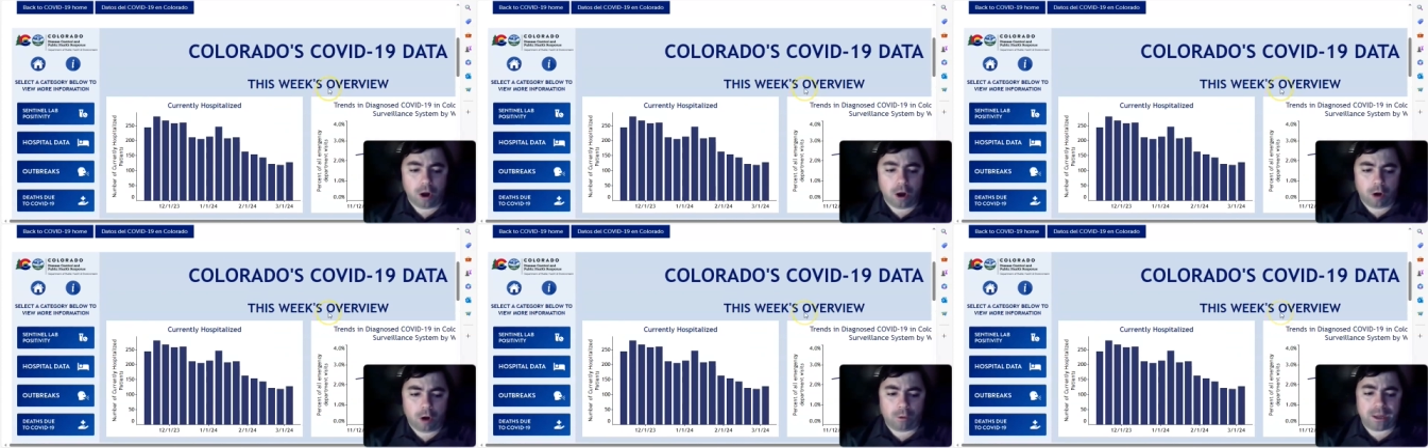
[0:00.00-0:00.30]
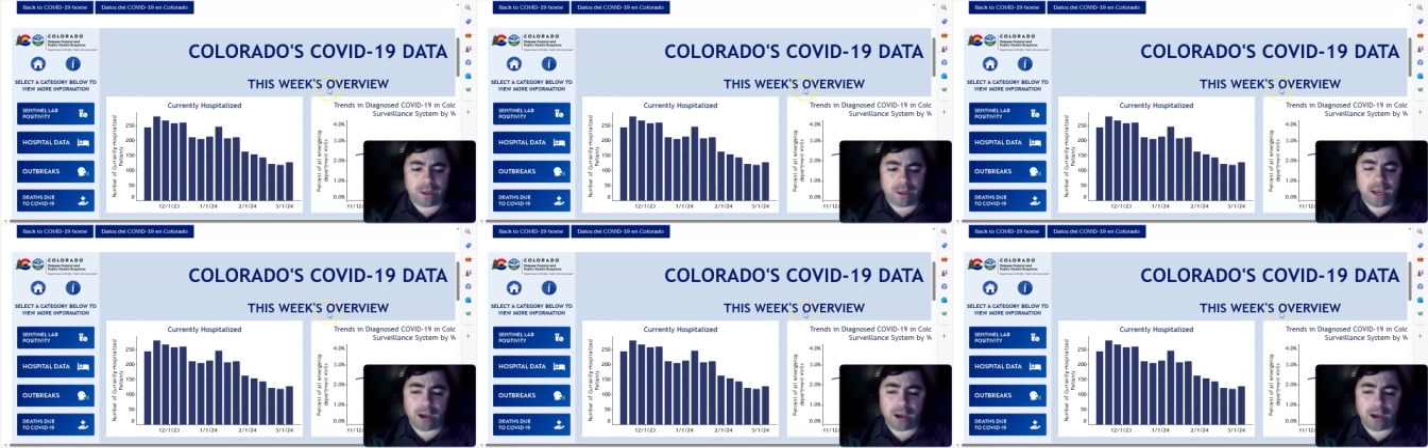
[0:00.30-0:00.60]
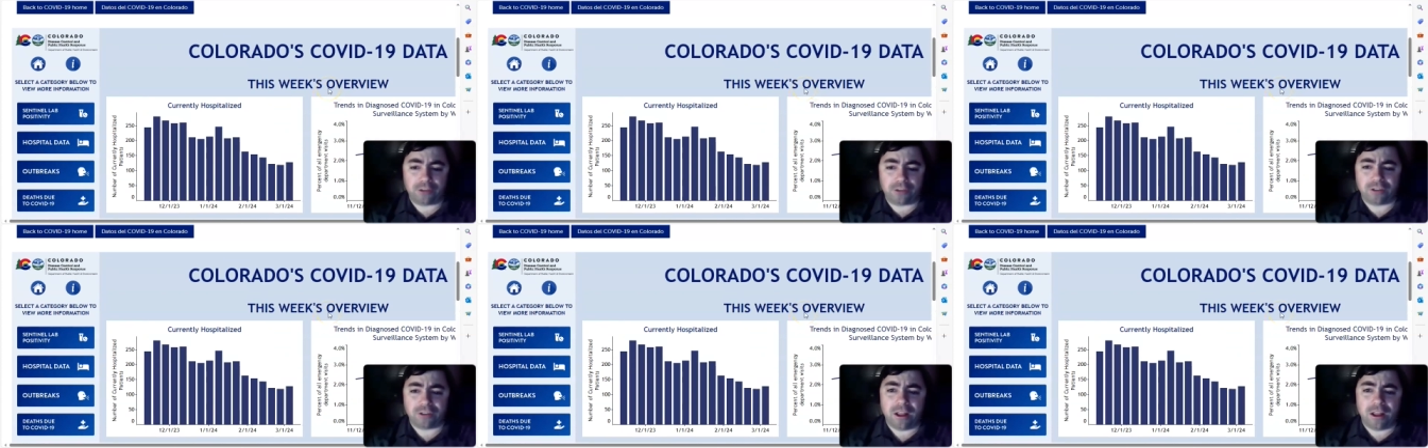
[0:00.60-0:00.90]
Alrighty,
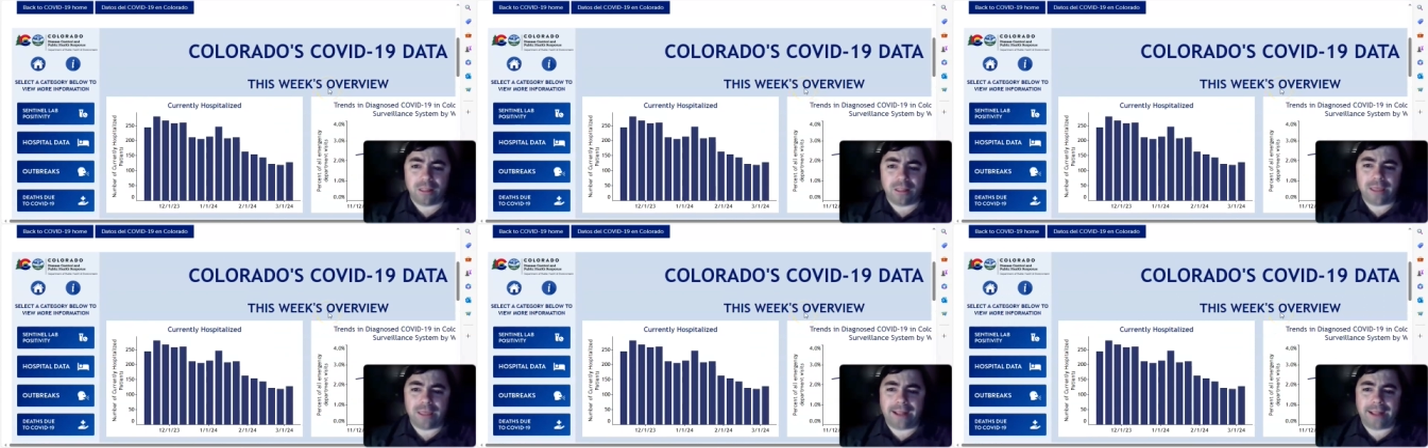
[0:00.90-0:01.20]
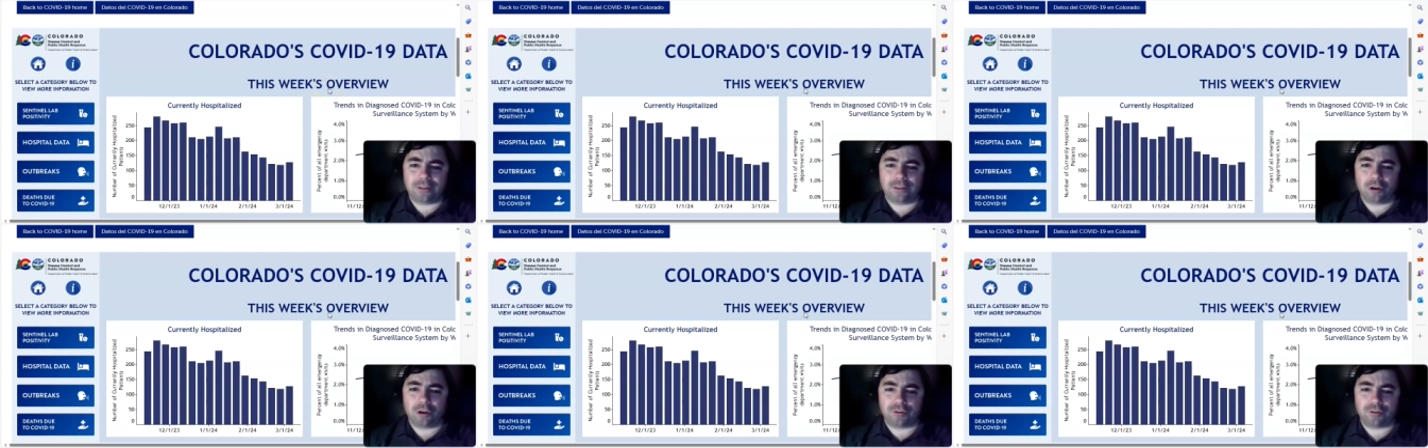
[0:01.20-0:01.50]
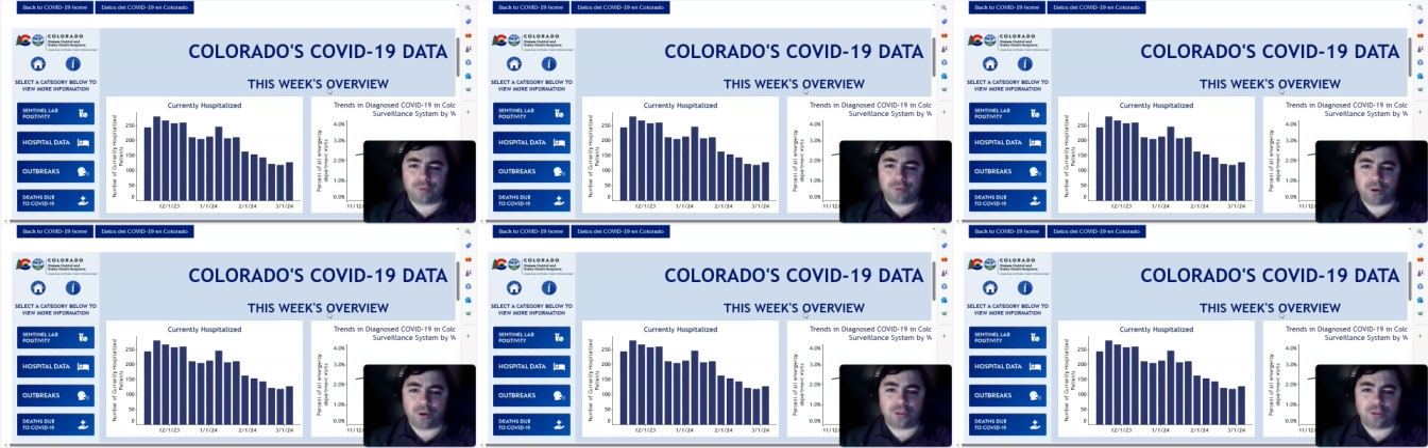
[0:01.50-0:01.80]
guys, that does it
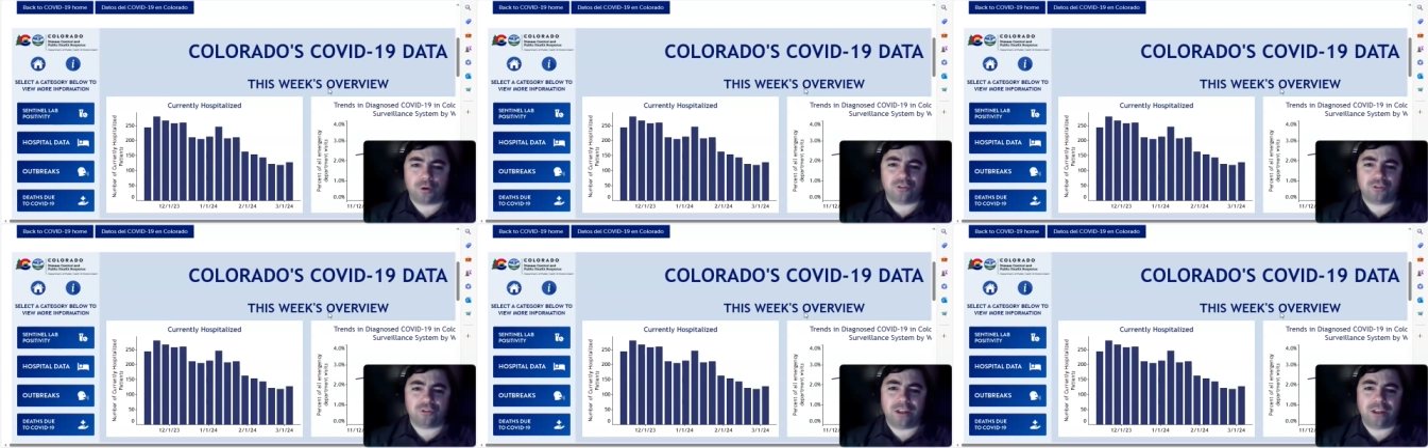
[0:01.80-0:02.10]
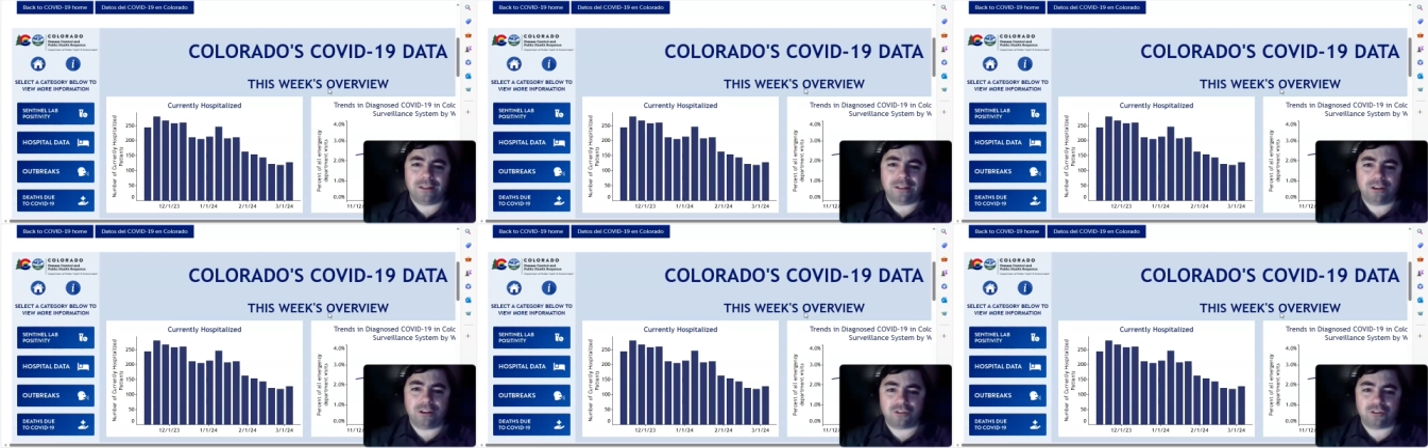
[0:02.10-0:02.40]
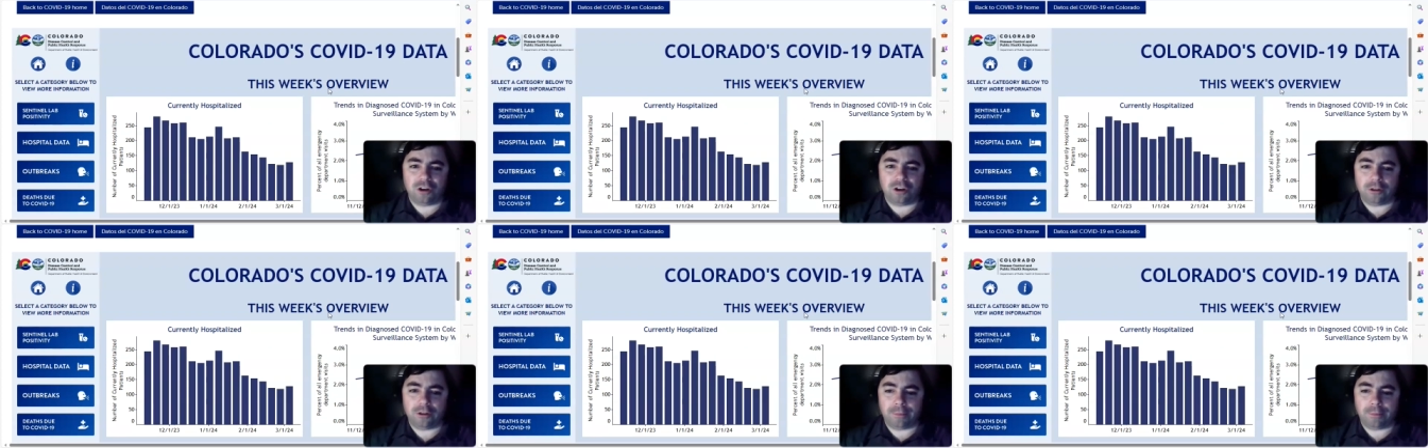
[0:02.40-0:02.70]
for the Thursday
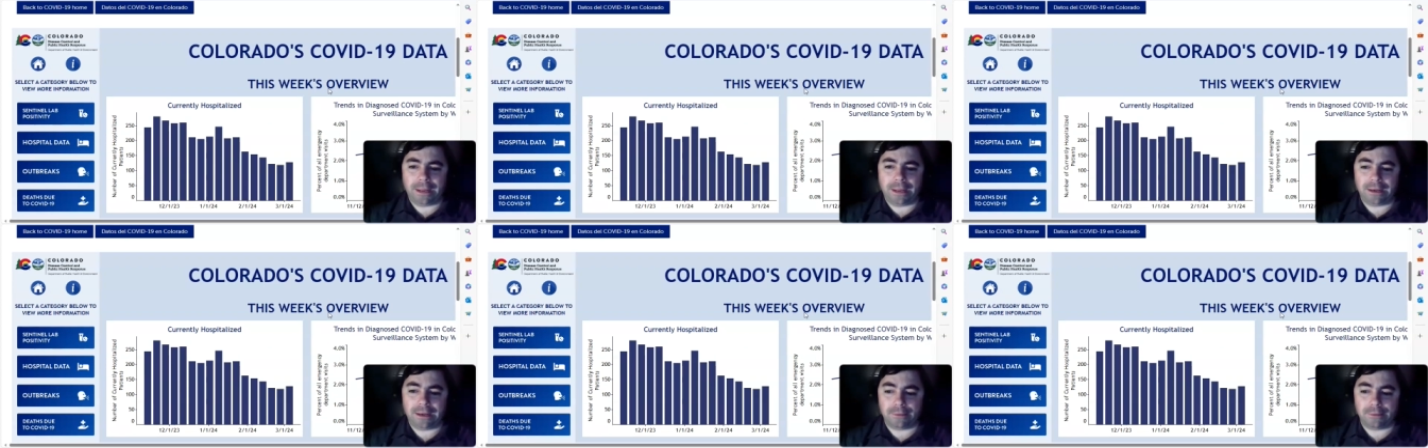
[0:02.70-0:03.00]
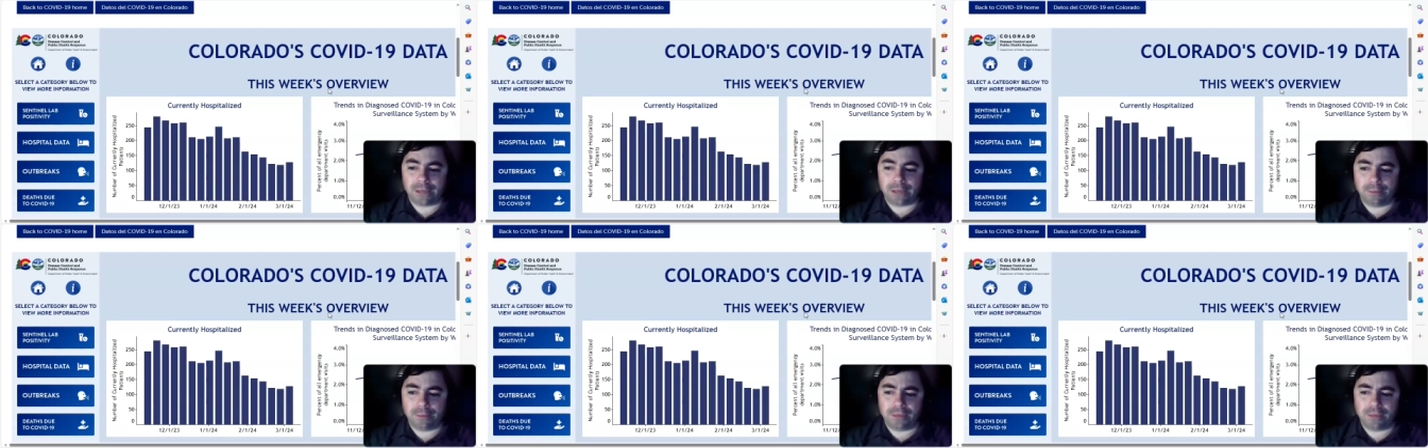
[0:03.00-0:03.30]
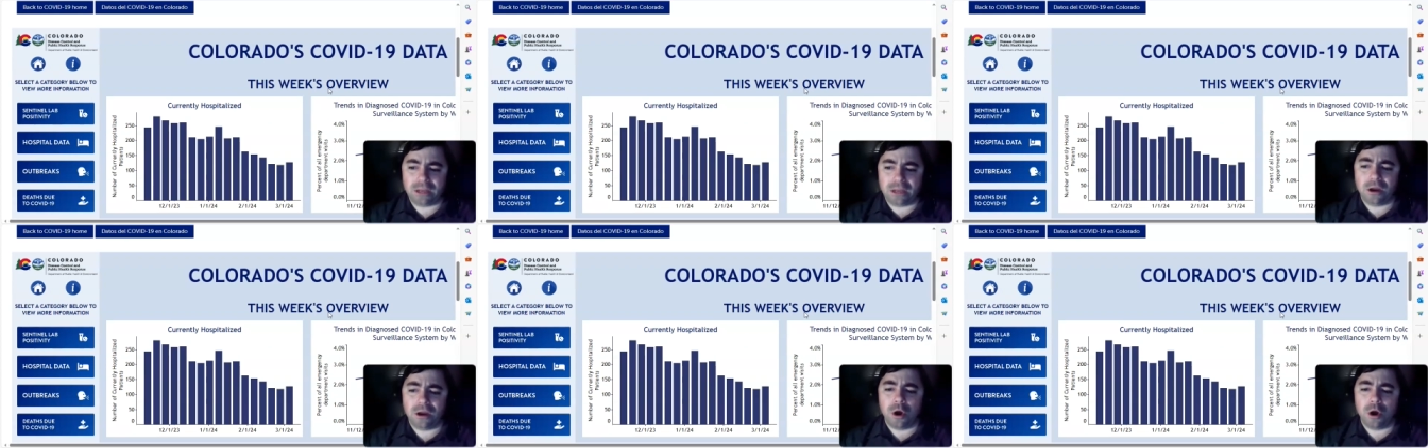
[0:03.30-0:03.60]
edition of the Pandemic
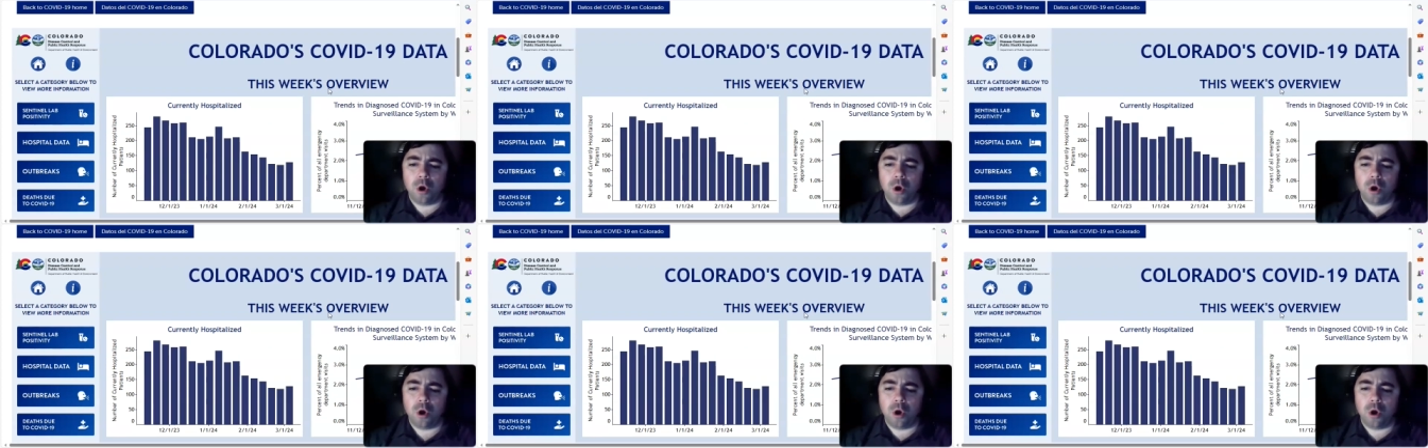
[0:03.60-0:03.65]
Update.